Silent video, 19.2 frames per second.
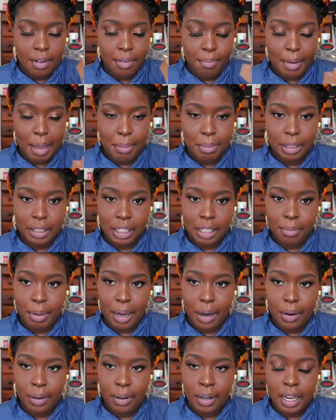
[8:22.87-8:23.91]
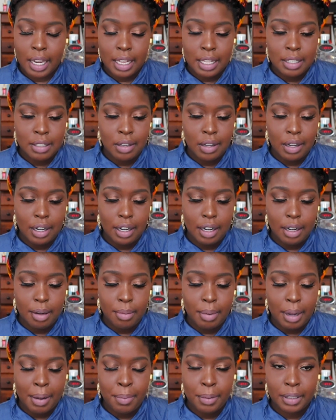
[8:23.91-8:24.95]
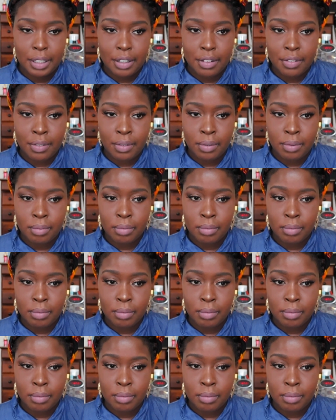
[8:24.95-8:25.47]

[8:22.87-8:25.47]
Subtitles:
Maybelline powder is, I believe